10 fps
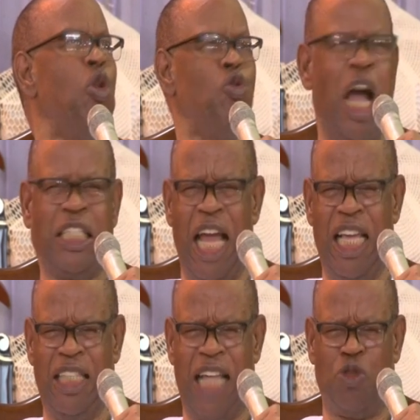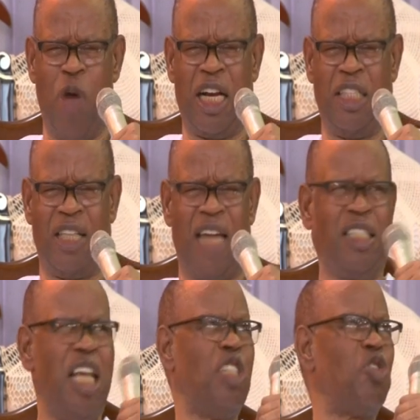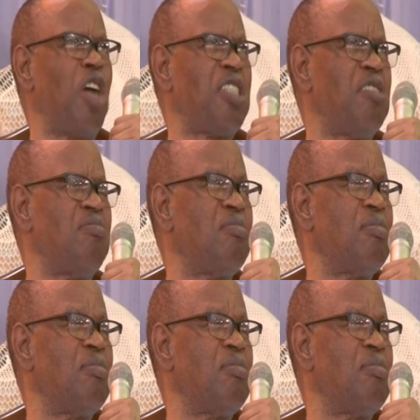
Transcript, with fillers: You are telling him that your Christianity is nothing.